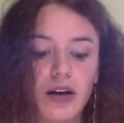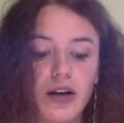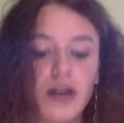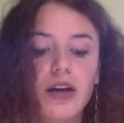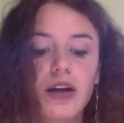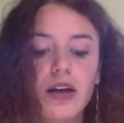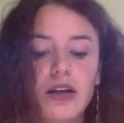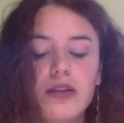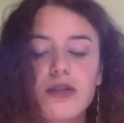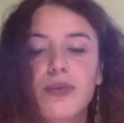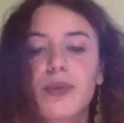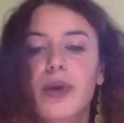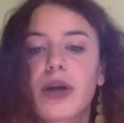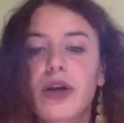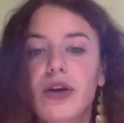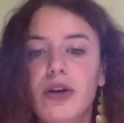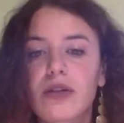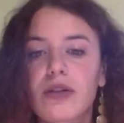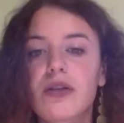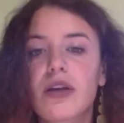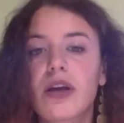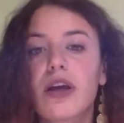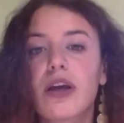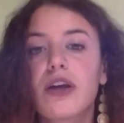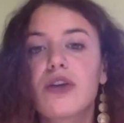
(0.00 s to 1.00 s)
it's because
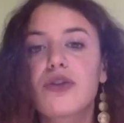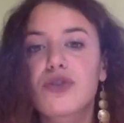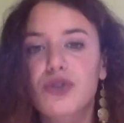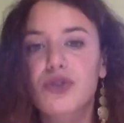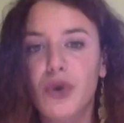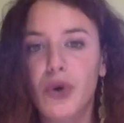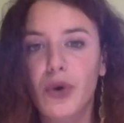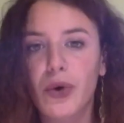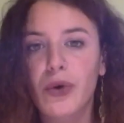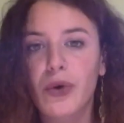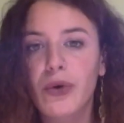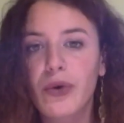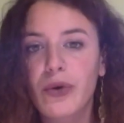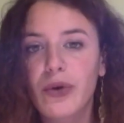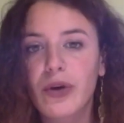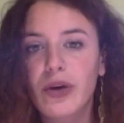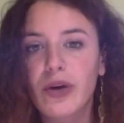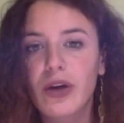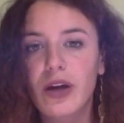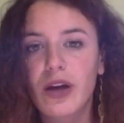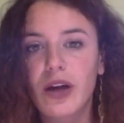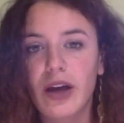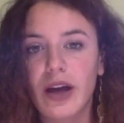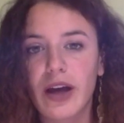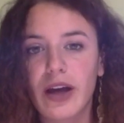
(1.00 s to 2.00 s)
he saw
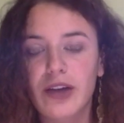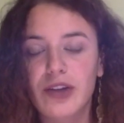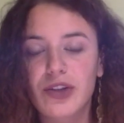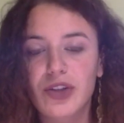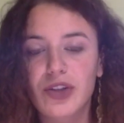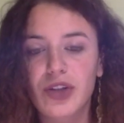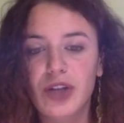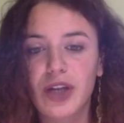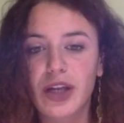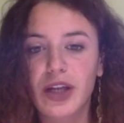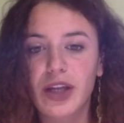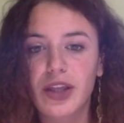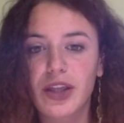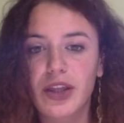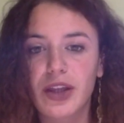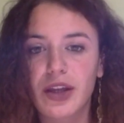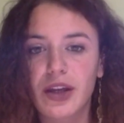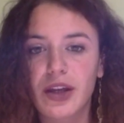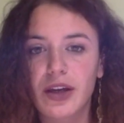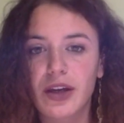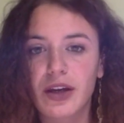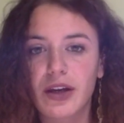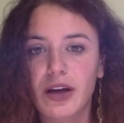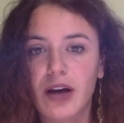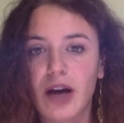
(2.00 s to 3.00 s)
actually
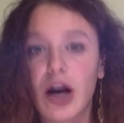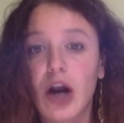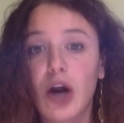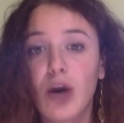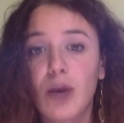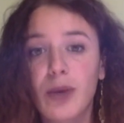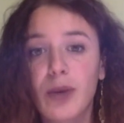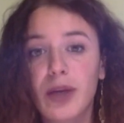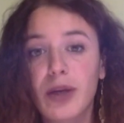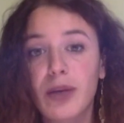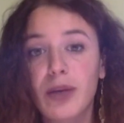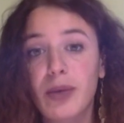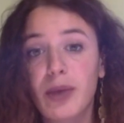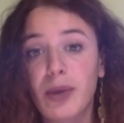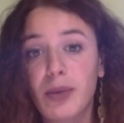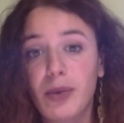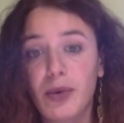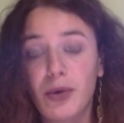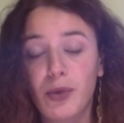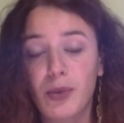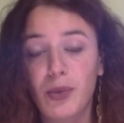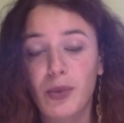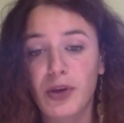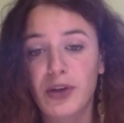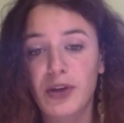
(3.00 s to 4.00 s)
how many
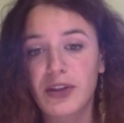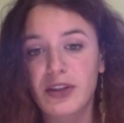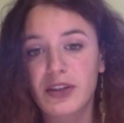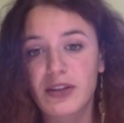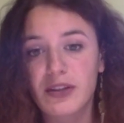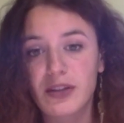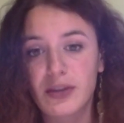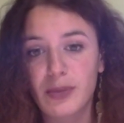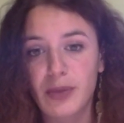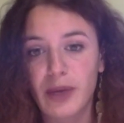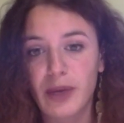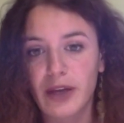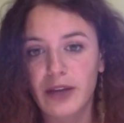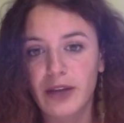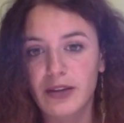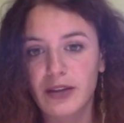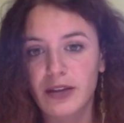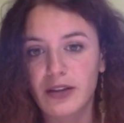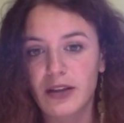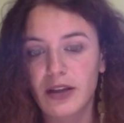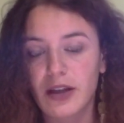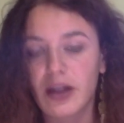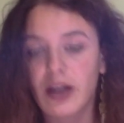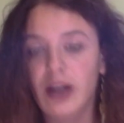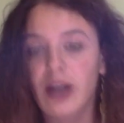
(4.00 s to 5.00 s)
people participated,
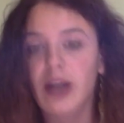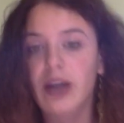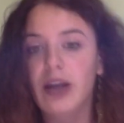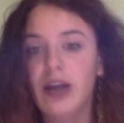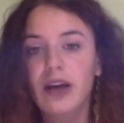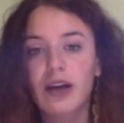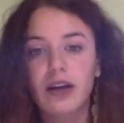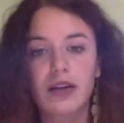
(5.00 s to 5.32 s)
and like,